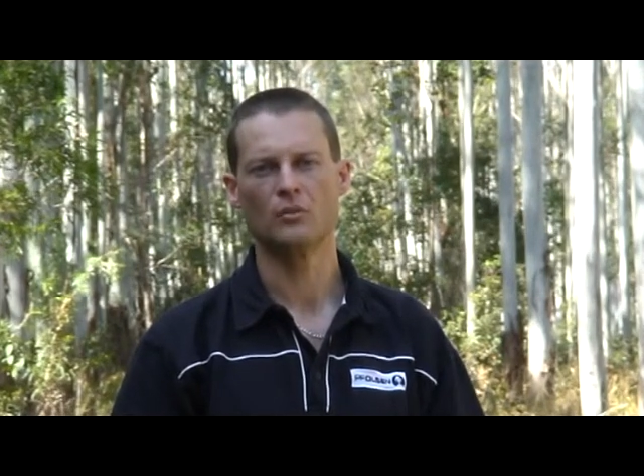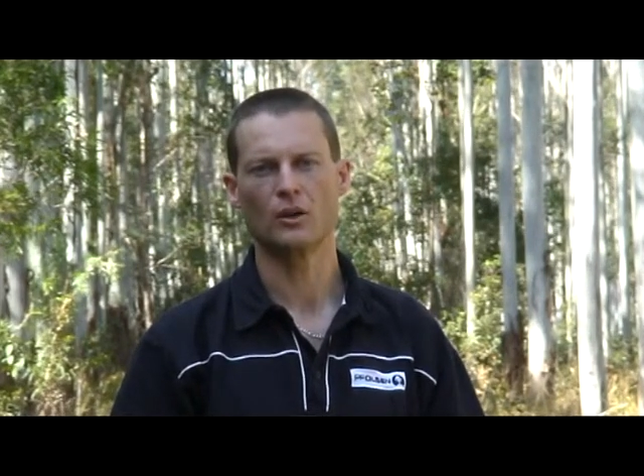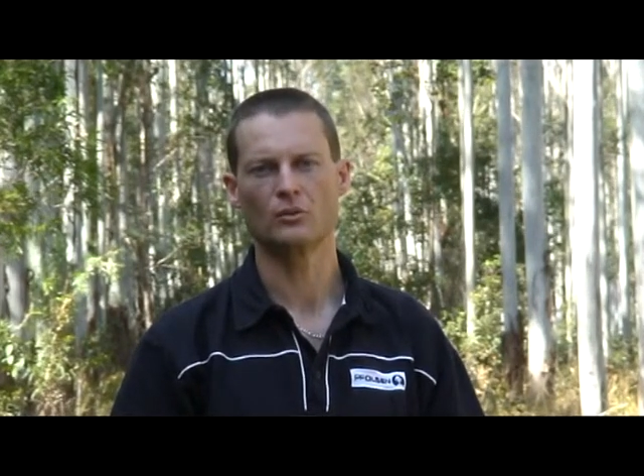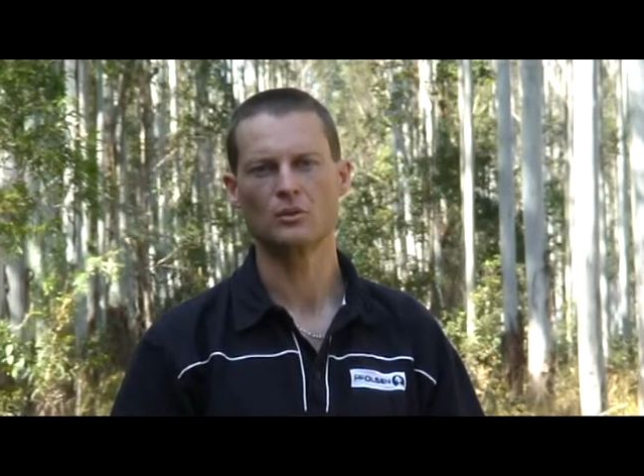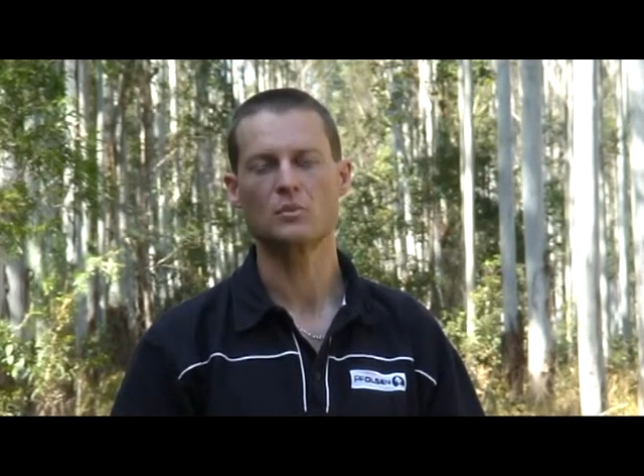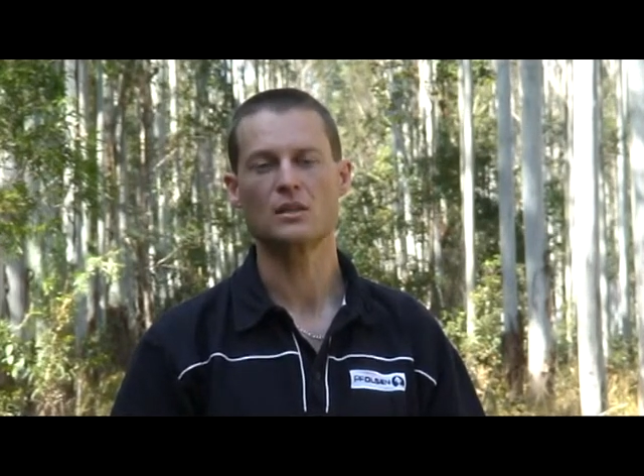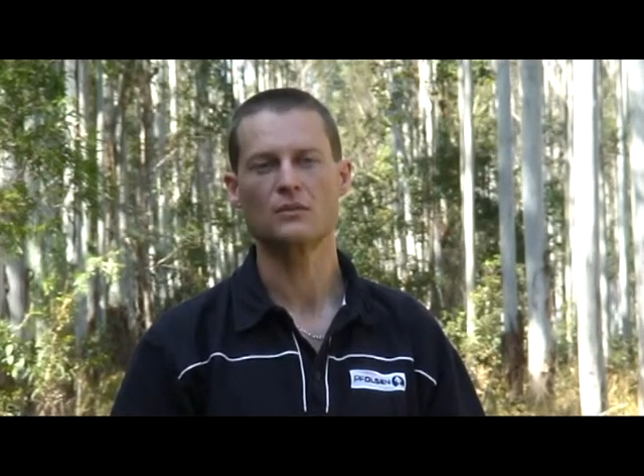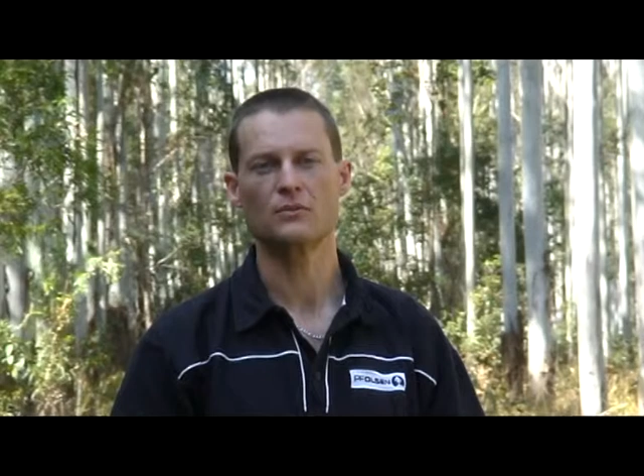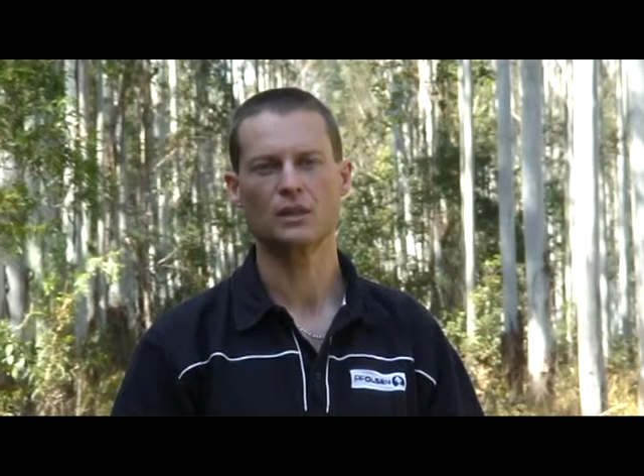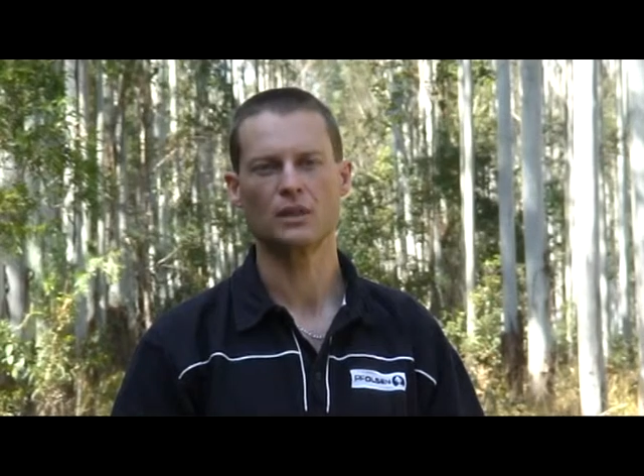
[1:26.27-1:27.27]
model
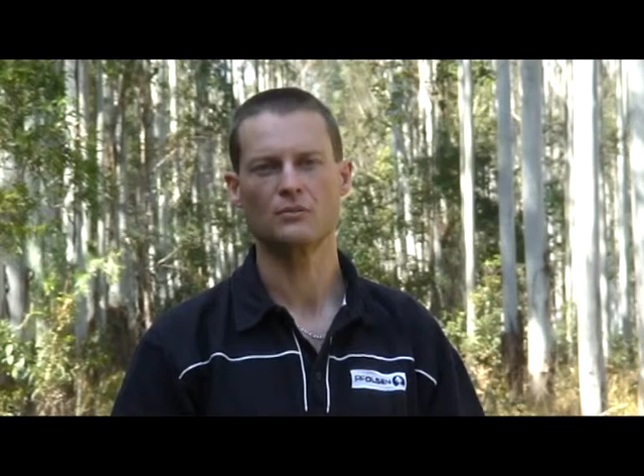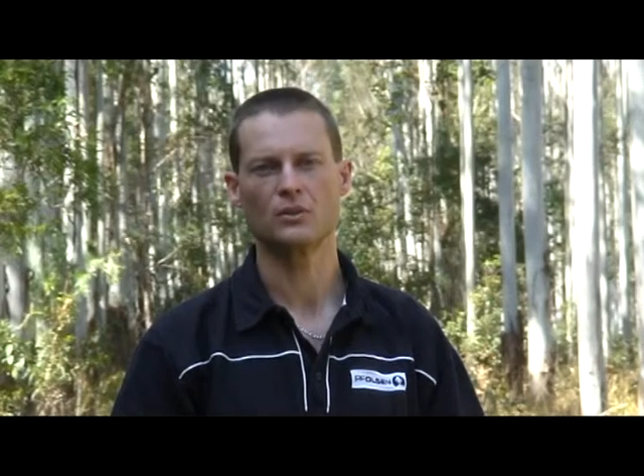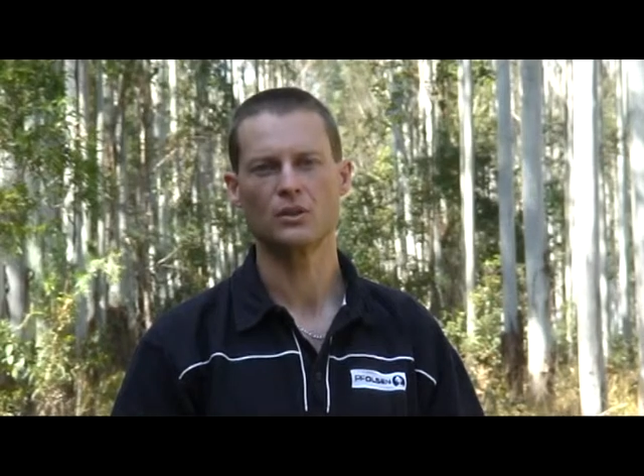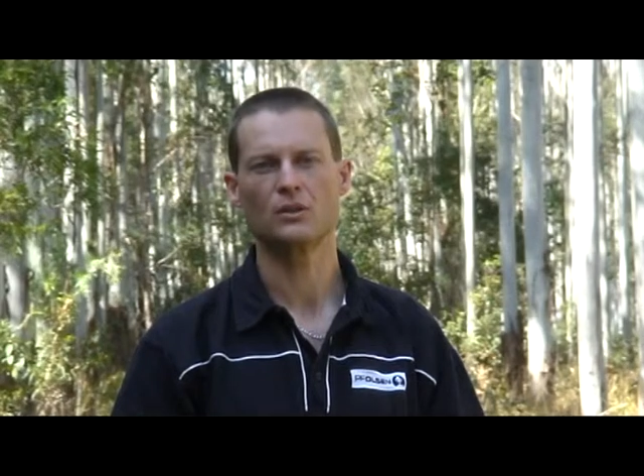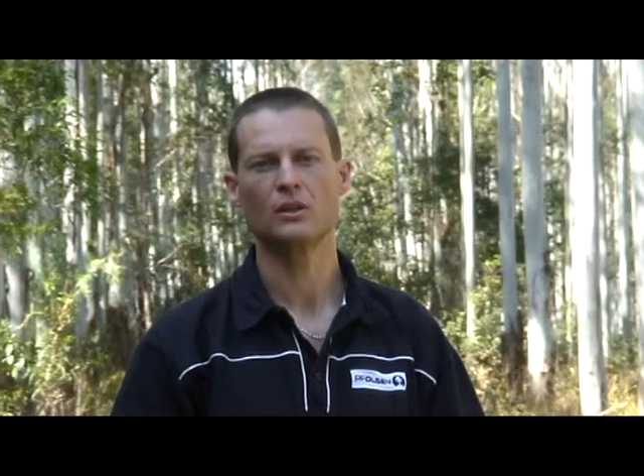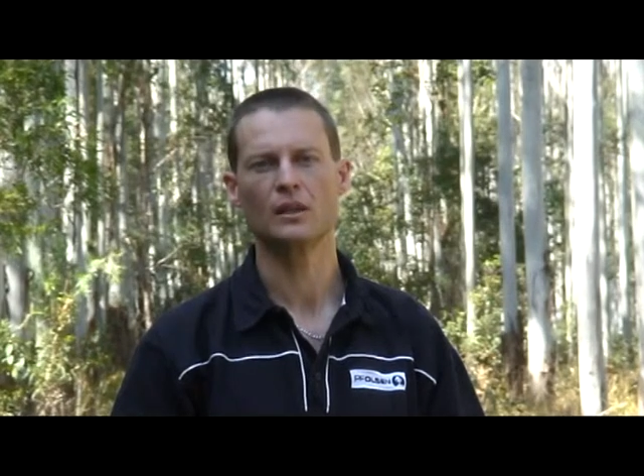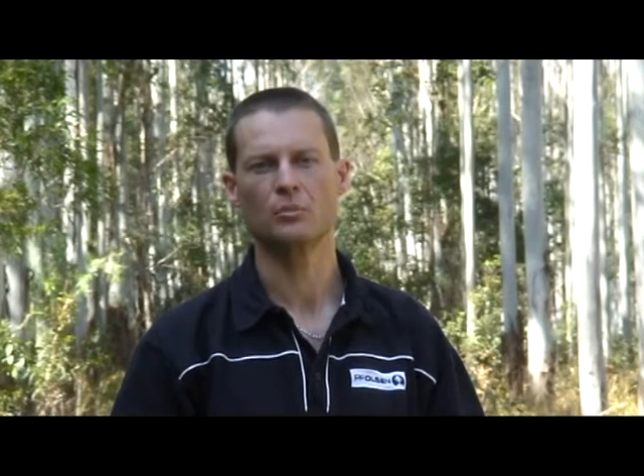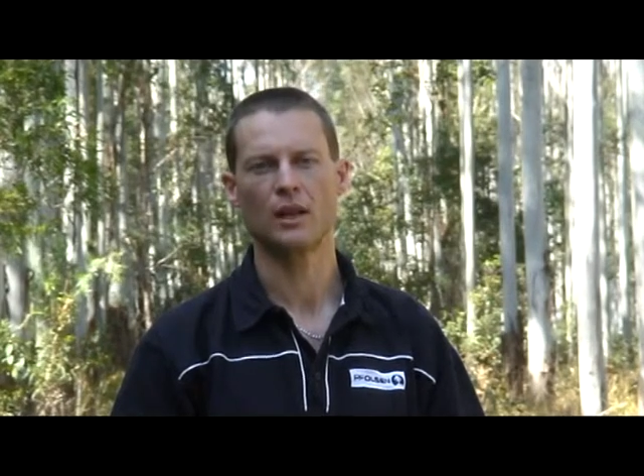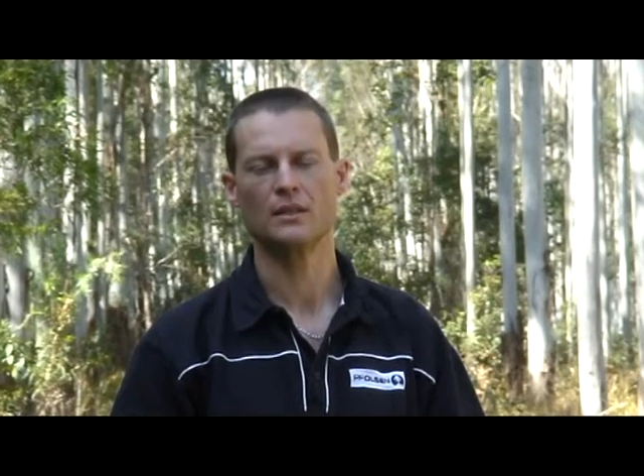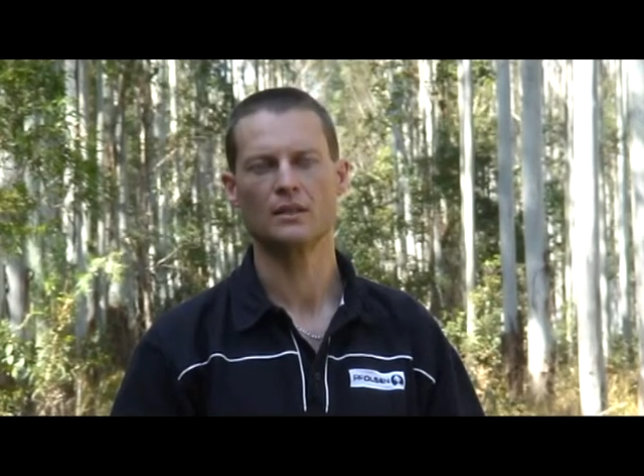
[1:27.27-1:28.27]
specifically for eucalypt
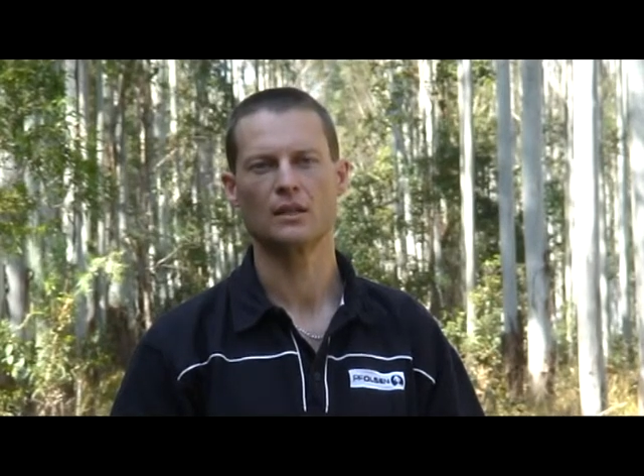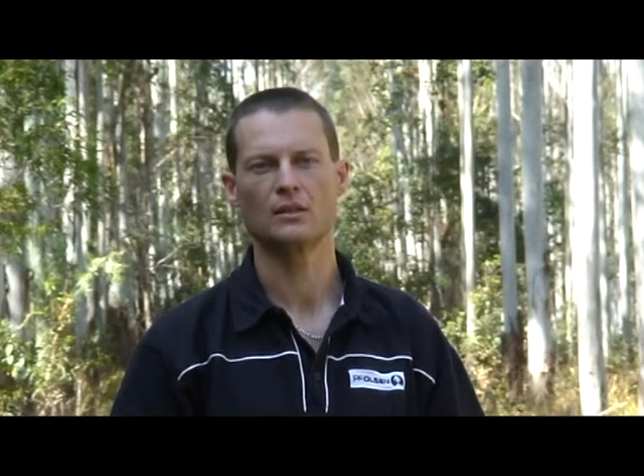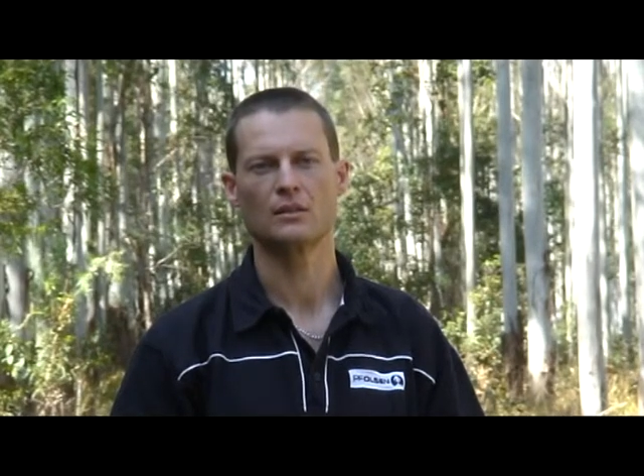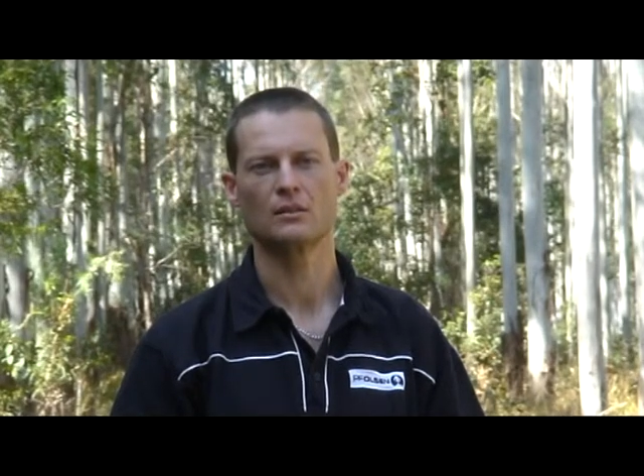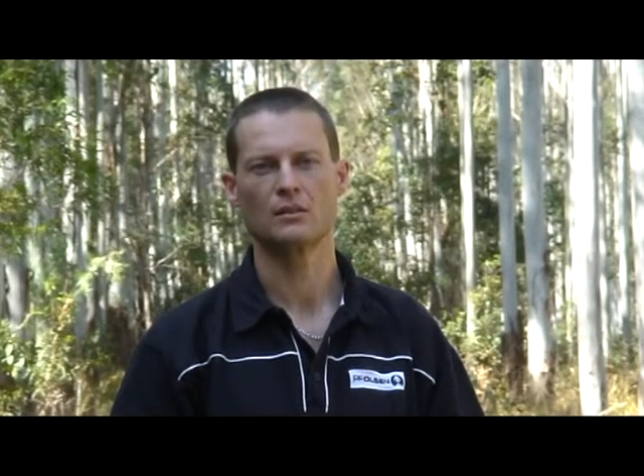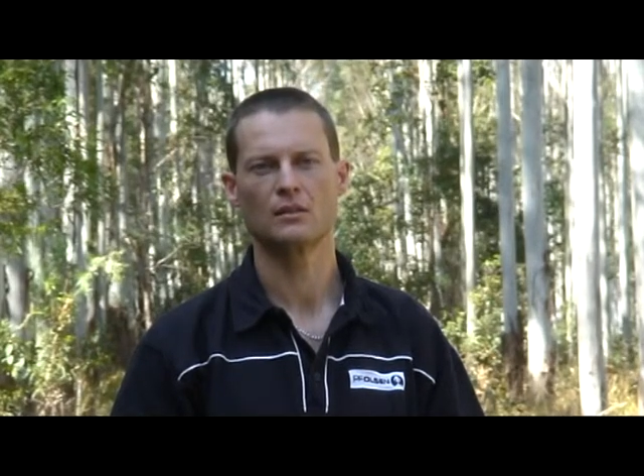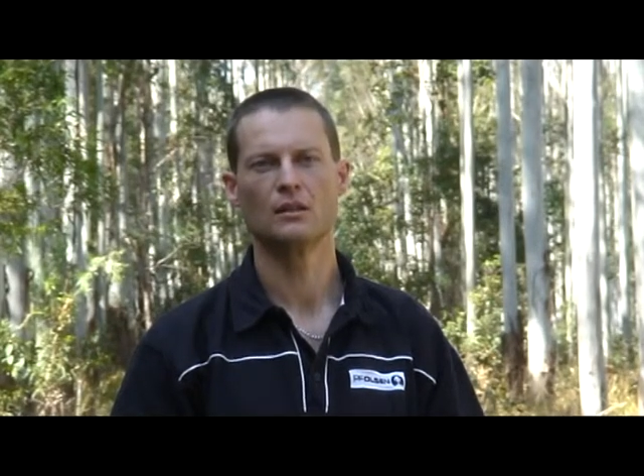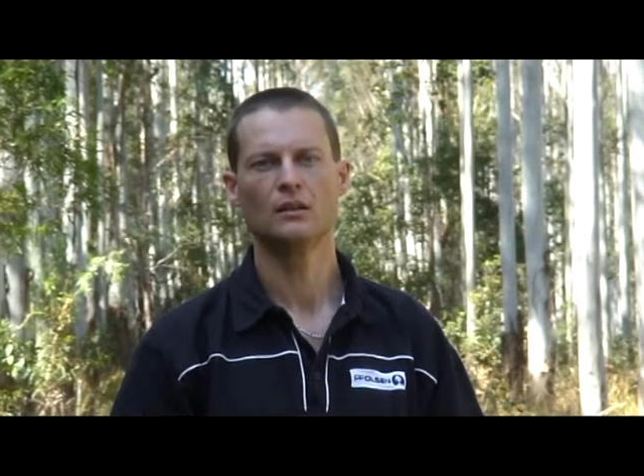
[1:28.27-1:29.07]
plantations